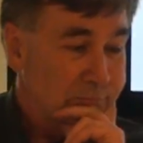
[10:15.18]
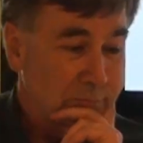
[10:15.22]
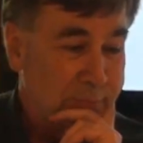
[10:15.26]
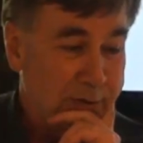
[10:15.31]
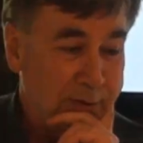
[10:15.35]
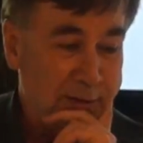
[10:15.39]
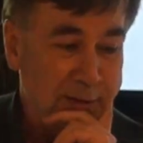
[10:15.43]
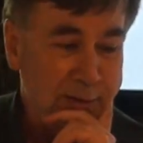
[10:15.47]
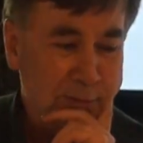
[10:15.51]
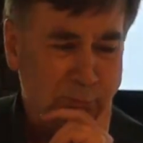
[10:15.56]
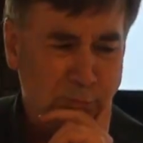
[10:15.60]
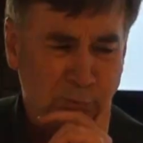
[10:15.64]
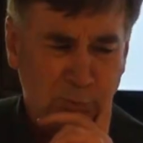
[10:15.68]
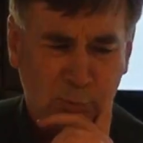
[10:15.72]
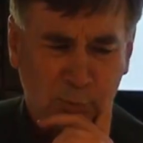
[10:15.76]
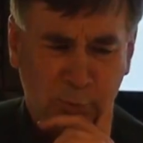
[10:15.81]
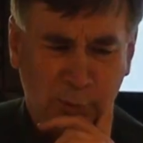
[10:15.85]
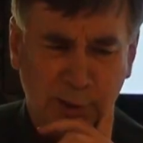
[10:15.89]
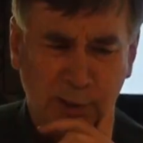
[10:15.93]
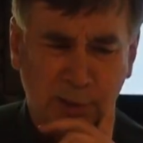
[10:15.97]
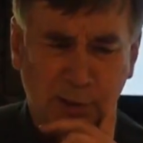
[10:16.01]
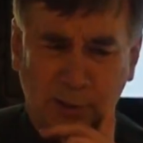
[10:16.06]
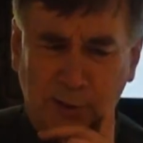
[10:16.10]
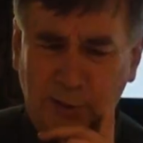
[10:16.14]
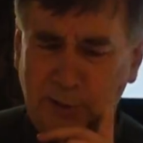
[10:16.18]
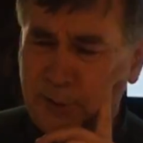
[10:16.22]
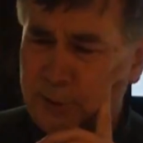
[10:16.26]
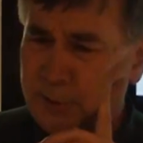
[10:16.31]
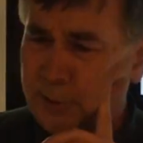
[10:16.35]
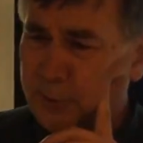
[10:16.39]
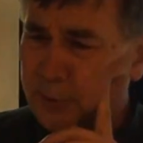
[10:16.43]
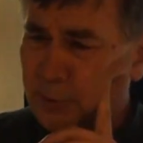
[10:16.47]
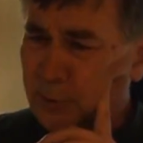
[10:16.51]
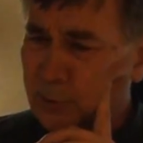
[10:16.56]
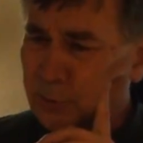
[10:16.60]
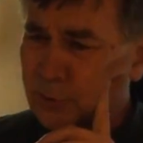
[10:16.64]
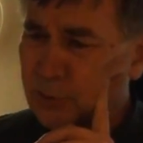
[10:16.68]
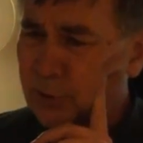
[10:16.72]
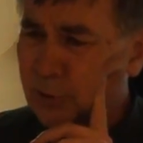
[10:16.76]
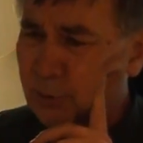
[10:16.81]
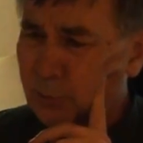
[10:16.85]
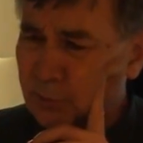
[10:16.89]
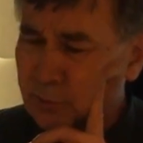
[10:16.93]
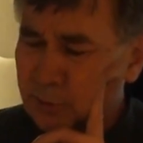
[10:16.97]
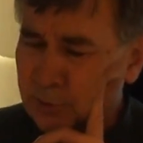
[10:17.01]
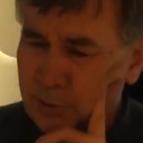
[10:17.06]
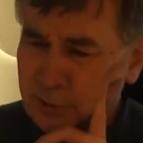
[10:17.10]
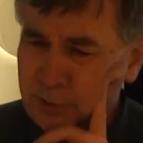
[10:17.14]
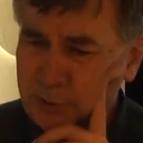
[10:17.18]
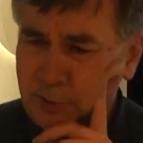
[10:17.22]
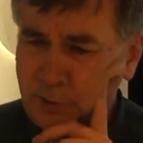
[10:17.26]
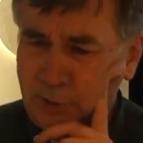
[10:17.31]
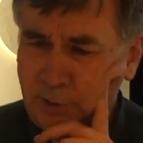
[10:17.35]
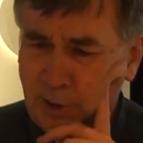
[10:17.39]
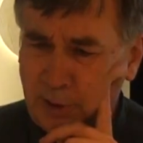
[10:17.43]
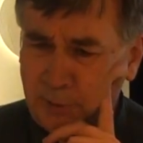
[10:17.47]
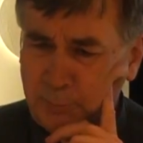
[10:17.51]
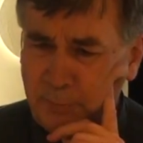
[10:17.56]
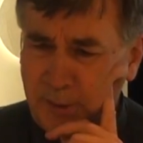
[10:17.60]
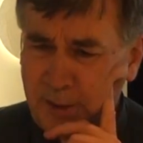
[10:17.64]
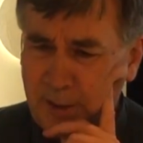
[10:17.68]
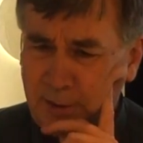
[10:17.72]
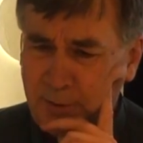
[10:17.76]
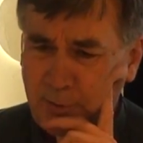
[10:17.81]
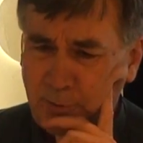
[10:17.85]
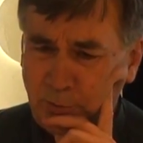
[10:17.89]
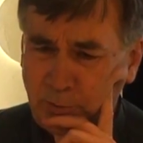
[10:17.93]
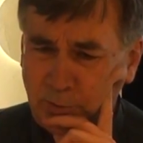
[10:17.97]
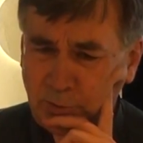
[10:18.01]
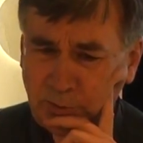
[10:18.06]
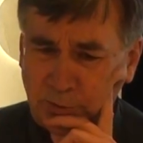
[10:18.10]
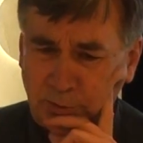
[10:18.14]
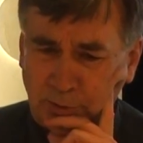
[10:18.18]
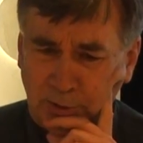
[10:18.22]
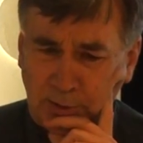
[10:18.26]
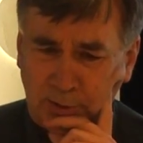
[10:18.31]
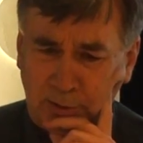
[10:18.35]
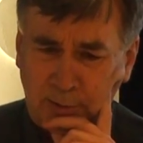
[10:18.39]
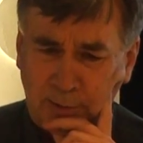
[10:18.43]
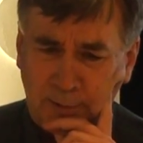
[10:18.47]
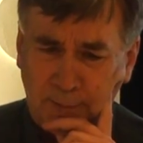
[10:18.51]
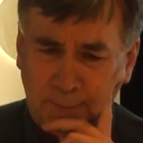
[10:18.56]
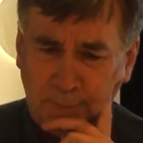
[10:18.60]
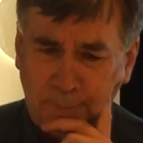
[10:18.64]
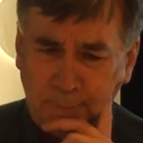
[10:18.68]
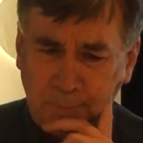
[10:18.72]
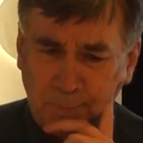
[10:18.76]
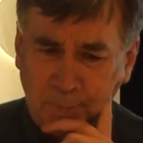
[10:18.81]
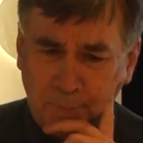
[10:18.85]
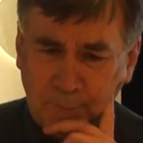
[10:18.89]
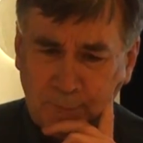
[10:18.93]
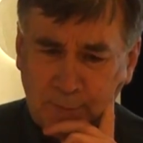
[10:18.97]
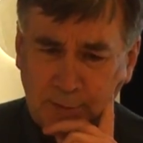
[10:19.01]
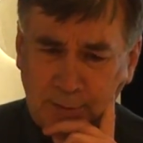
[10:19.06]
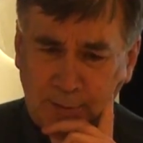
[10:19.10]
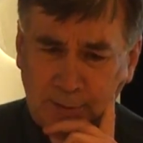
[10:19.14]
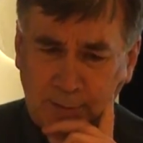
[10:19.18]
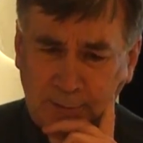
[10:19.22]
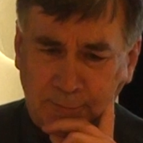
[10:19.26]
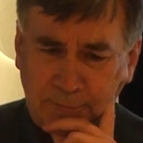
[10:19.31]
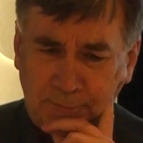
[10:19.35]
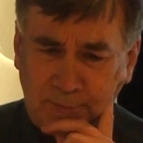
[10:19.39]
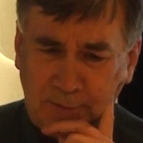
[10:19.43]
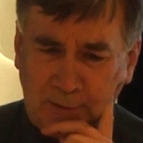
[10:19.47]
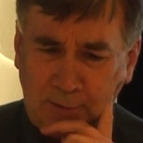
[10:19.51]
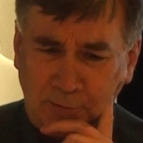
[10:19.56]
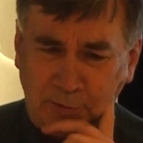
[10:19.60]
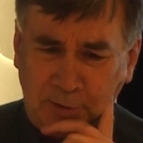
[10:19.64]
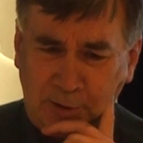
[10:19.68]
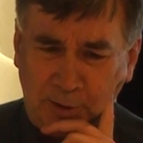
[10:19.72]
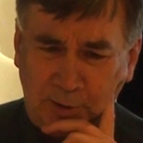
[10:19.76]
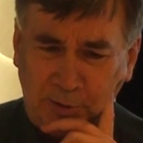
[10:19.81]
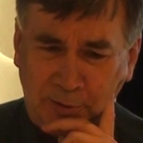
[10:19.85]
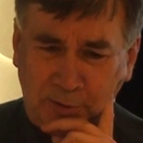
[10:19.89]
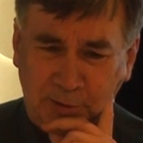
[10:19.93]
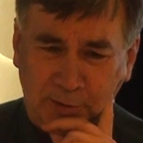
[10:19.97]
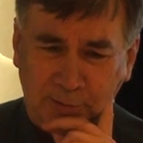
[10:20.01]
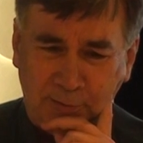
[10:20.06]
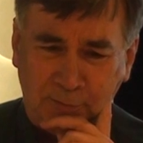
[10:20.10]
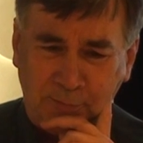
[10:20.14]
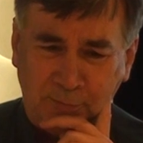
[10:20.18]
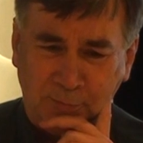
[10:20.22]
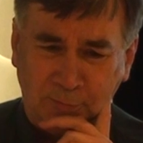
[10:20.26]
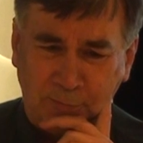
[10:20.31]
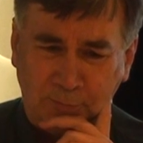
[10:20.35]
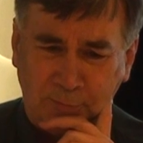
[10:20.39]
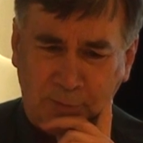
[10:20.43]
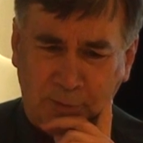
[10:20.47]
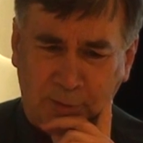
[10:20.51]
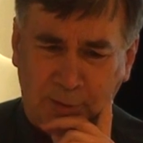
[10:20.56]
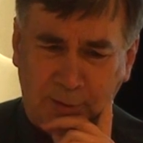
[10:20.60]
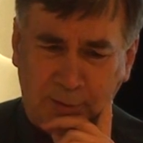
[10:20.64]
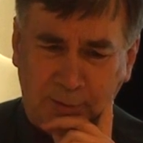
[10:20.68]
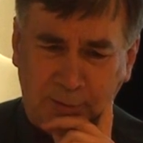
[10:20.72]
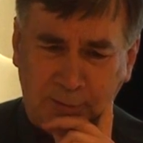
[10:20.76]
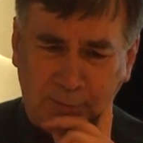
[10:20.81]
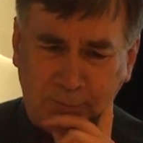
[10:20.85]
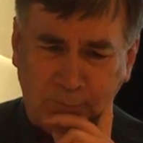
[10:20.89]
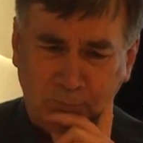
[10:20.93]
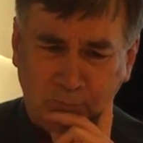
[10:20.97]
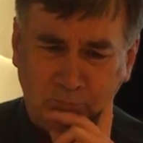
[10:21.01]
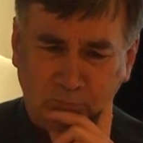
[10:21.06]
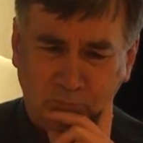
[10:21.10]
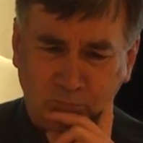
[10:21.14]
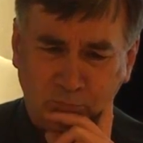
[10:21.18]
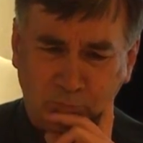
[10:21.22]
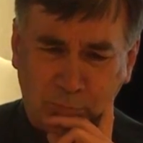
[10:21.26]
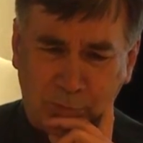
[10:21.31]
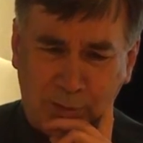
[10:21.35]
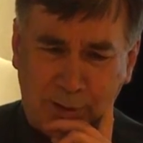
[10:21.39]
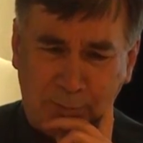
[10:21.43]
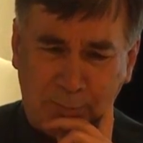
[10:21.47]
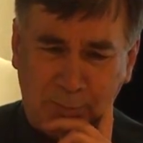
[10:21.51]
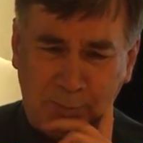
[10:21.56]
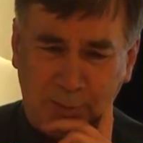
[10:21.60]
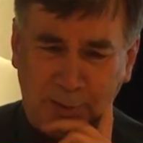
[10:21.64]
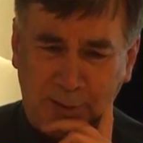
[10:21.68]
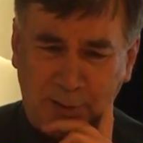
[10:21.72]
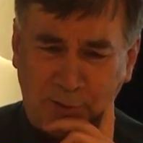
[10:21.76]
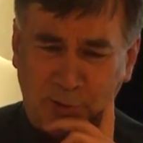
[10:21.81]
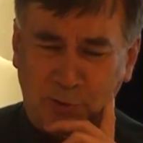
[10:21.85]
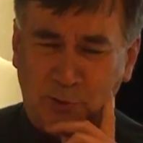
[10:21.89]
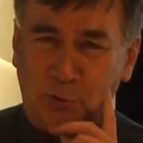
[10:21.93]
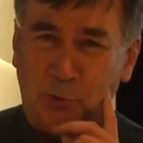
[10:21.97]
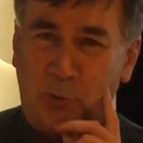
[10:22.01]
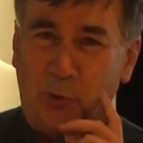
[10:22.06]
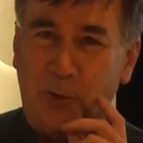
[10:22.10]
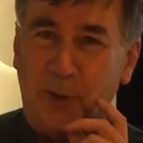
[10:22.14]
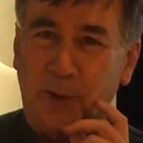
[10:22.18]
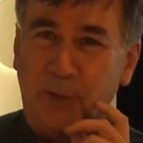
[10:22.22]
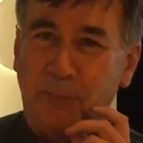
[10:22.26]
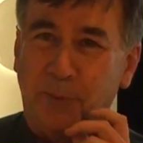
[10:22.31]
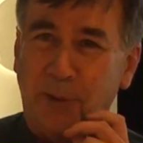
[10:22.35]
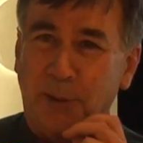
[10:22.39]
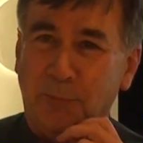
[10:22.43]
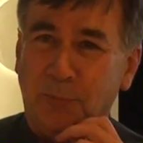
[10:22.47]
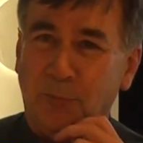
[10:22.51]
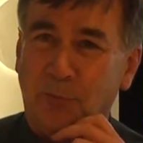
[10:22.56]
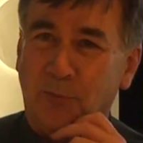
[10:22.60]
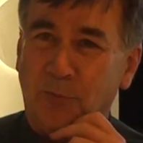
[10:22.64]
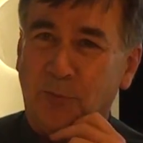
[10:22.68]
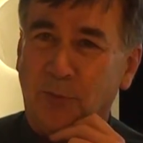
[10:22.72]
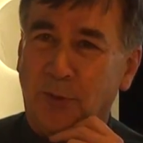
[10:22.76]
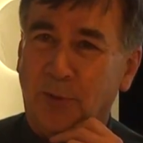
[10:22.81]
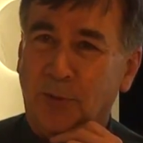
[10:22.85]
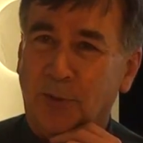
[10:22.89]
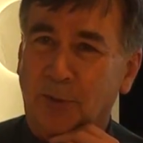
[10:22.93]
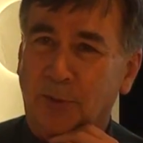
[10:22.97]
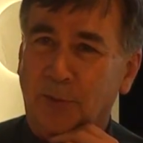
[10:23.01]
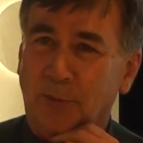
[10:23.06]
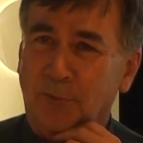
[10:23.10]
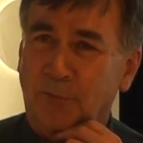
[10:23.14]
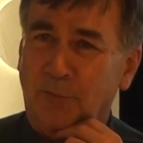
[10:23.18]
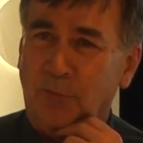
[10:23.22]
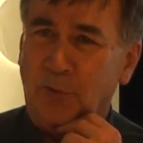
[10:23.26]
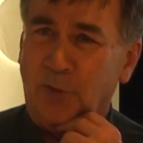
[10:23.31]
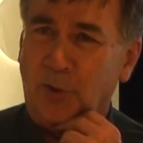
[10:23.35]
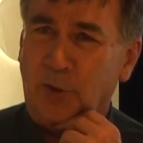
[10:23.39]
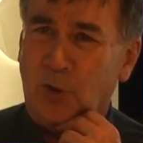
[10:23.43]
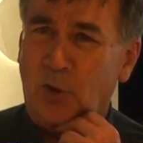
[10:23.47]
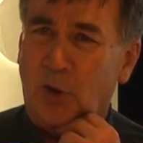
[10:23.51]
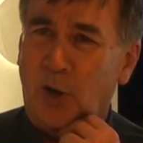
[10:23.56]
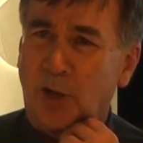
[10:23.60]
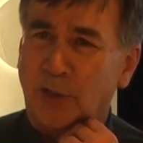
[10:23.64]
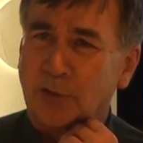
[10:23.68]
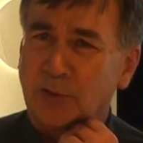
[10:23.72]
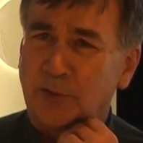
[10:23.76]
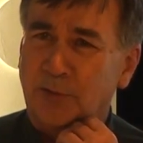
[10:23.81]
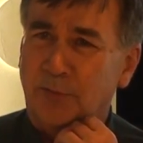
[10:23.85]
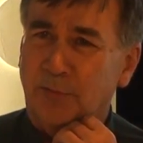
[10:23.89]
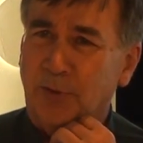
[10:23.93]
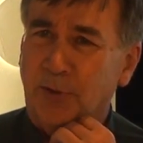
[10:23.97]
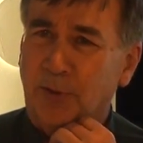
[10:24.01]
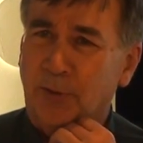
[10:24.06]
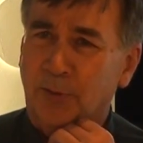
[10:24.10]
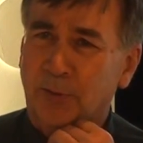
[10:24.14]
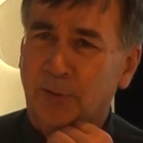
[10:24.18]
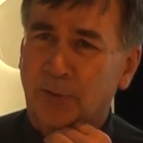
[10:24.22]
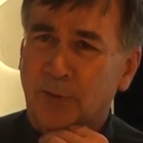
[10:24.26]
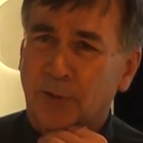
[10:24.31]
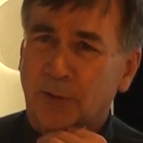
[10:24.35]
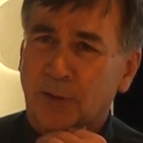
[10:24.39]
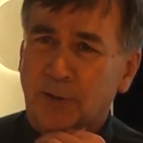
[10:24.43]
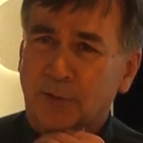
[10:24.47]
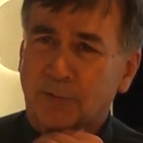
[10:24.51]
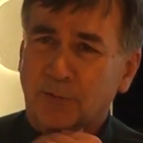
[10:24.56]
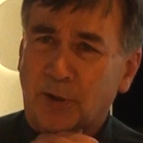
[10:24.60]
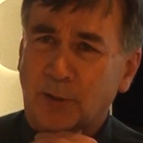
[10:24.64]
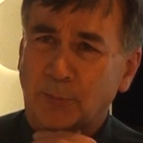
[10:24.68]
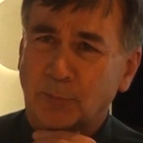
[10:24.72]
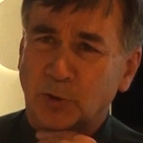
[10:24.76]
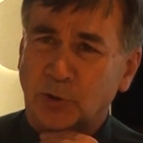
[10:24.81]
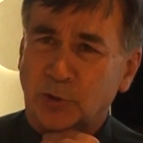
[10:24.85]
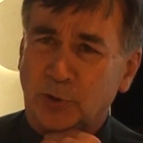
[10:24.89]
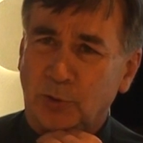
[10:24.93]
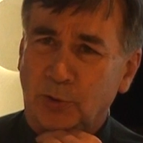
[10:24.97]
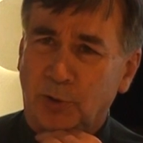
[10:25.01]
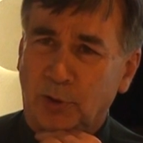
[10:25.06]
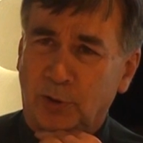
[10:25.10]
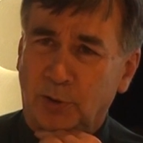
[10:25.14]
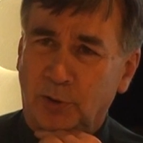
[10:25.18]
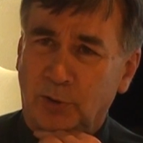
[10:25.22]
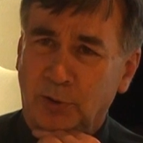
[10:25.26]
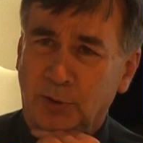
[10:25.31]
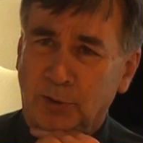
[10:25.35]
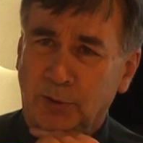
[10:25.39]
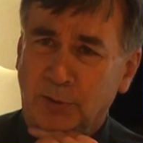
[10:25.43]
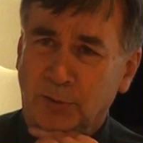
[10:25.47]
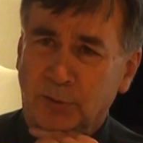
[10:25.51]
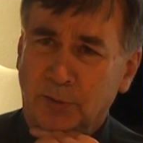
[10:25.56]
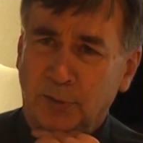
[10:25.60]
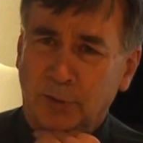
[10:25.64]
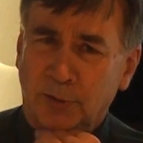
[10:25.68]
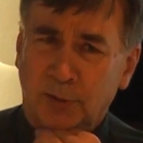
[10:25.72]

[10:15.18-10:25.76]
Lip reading: I think it was recently in the news there was a young man who was found guilty of probably extorting people for the cost of their pharmaceutical, and